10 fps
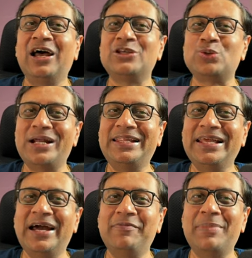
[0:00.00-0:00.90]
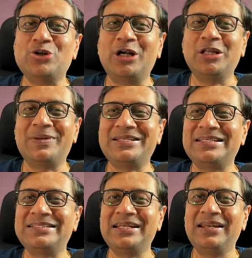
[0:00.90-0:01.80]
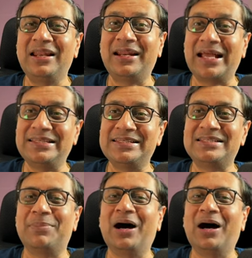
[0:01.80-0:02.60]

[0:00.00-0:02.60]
so that they have majority presence in Rajya Sabha